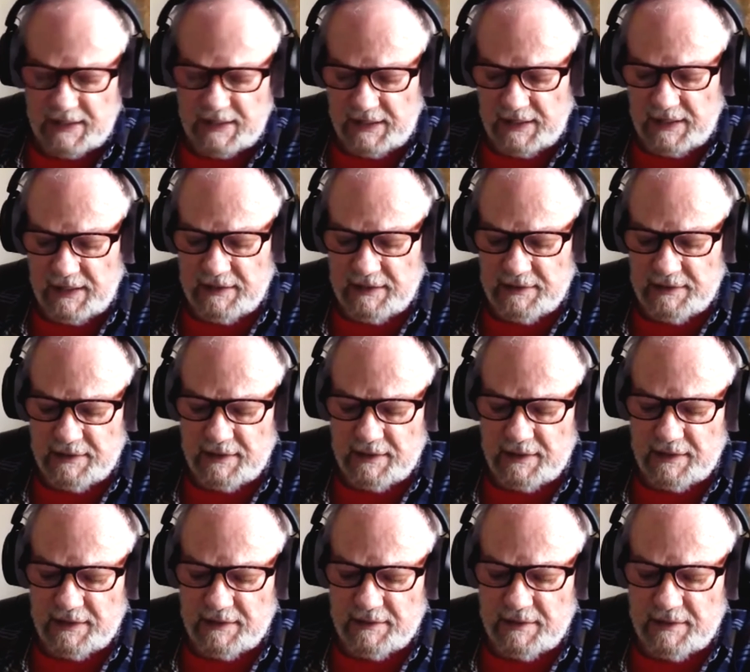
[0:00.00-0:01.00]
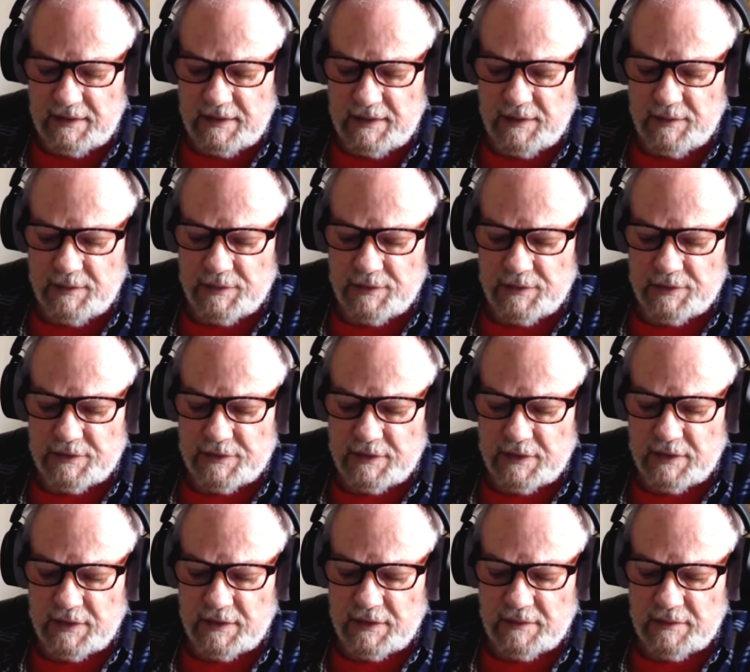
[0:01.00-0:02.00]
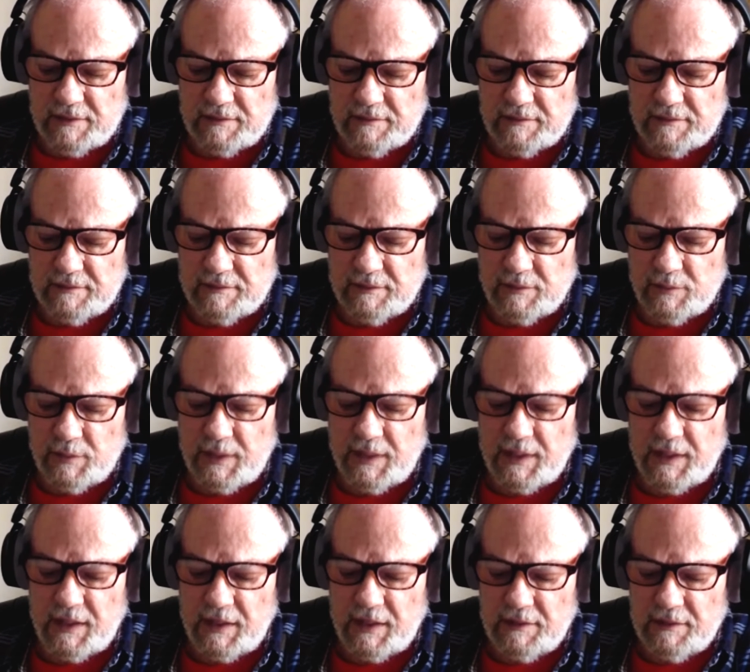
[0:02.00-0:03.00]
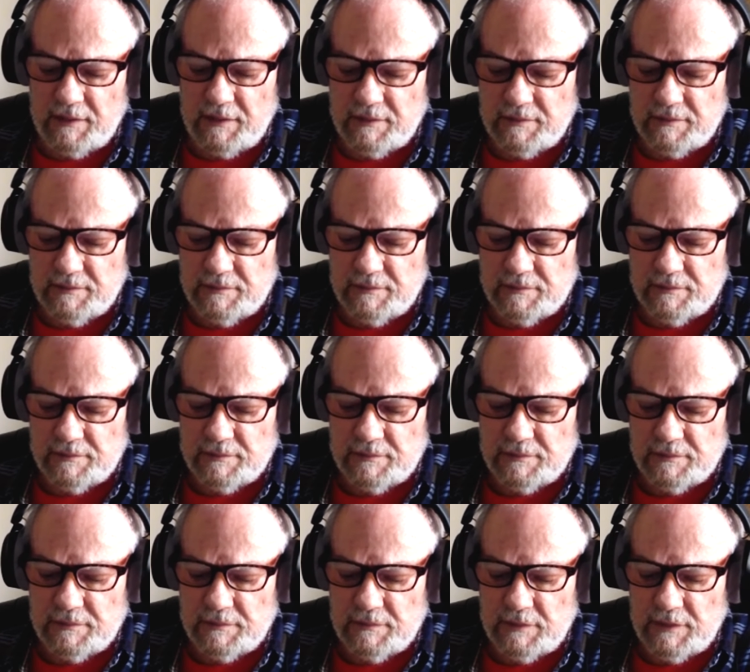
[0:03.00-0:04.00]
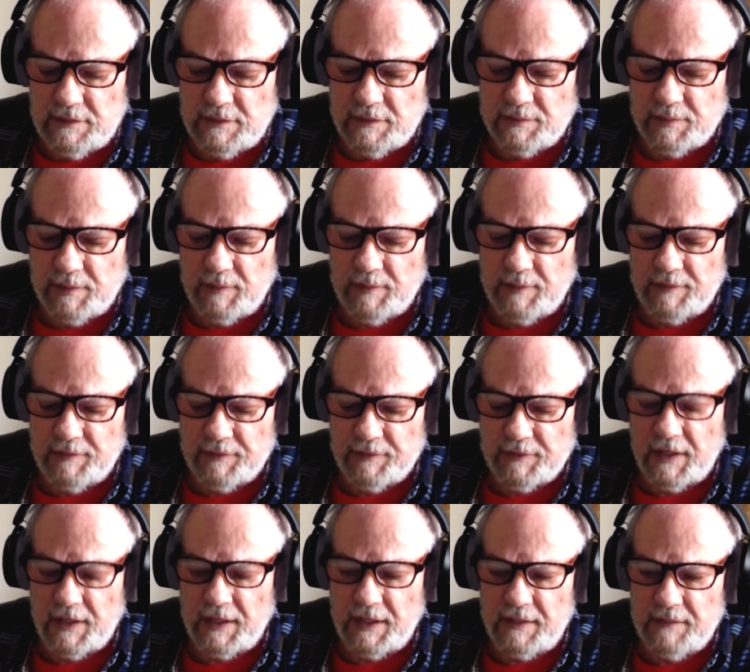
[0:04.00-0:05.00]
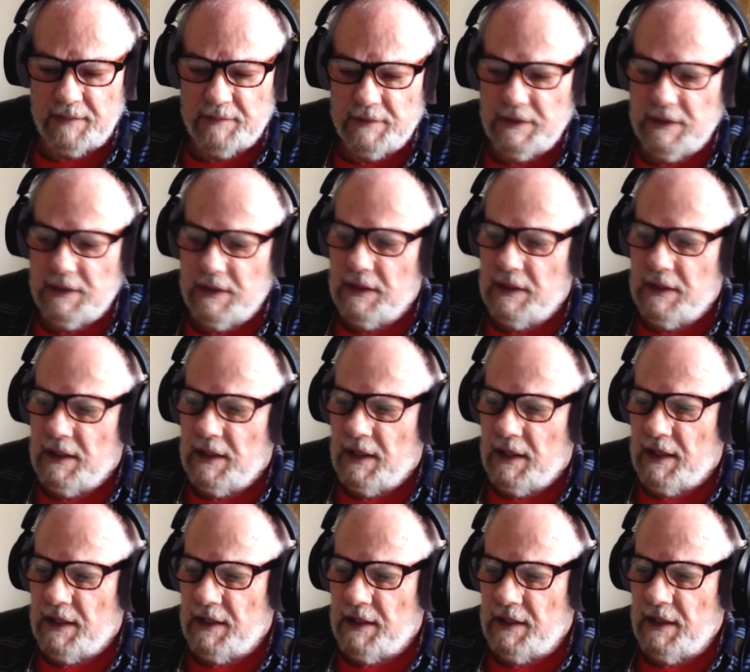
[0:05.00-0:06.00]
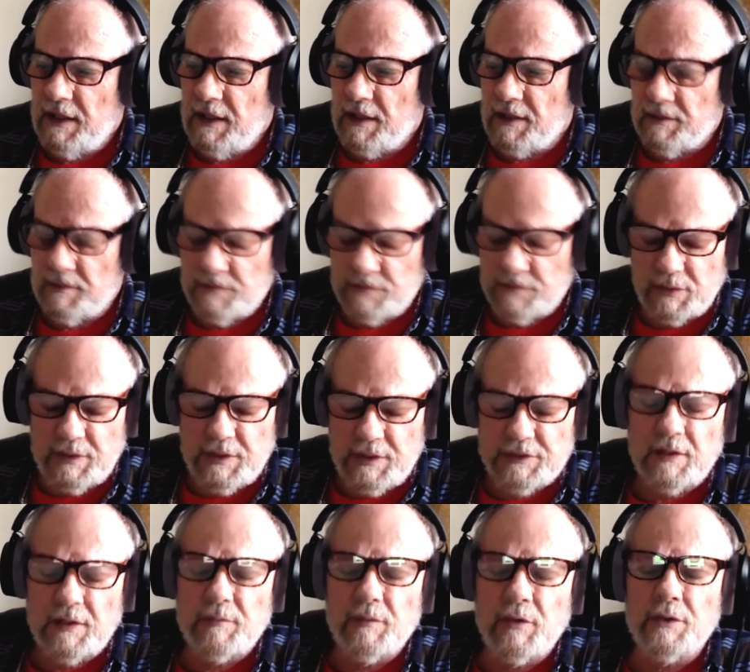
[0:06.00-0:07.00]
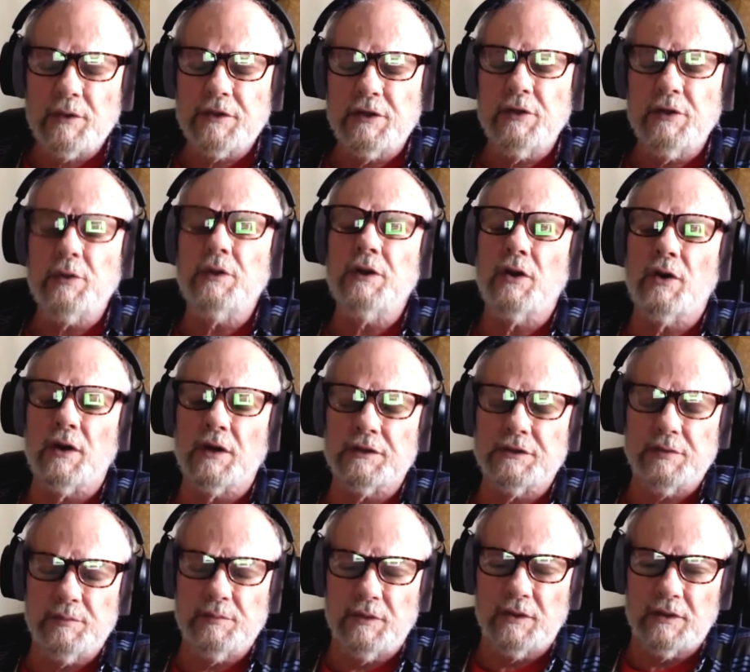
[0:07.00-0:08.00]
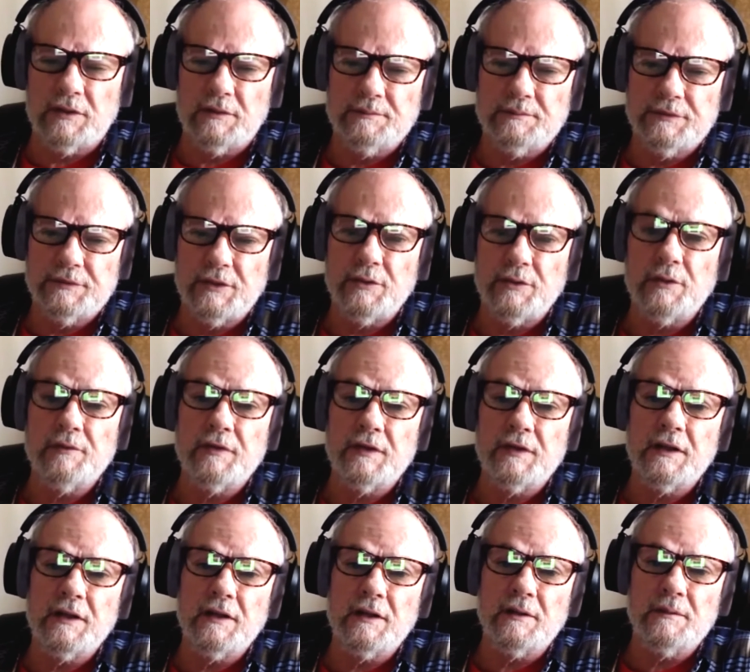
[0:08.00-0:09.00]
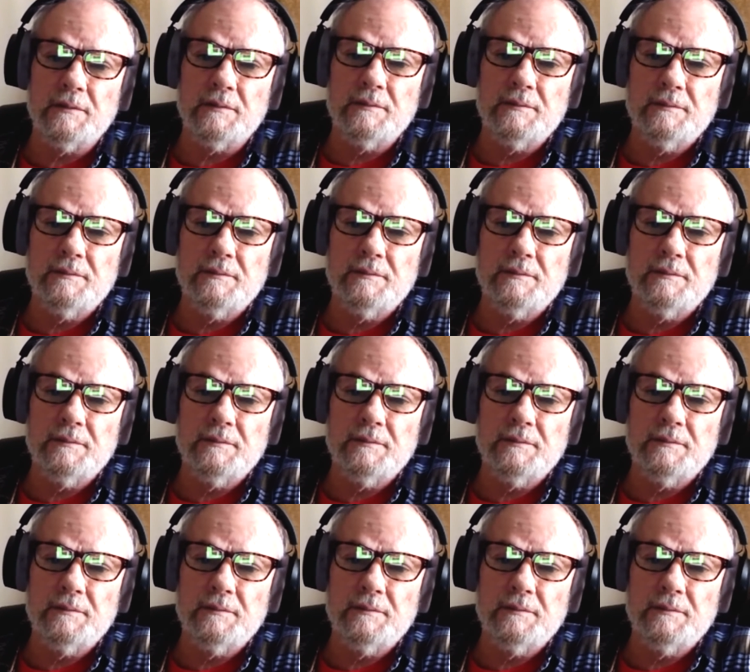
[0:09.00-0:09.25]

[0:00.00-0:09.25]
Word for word: and uh, and it was uh, the weekend. It was probably a Friday, and yeah, so he said, "I'm going to New York tomorrow to do a video."